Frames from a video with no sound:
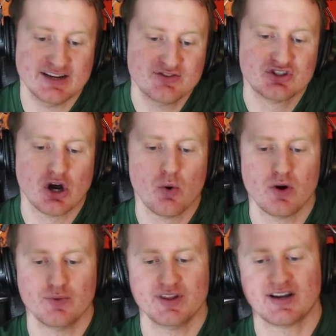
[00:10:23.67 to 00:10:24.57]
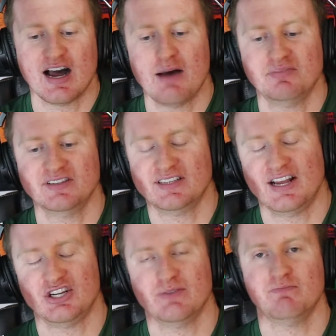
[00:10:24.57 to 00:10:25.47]
If so, what would the
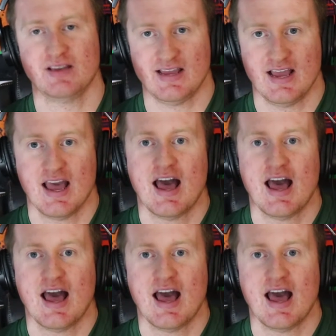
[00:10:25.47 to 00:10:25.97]
compensation be?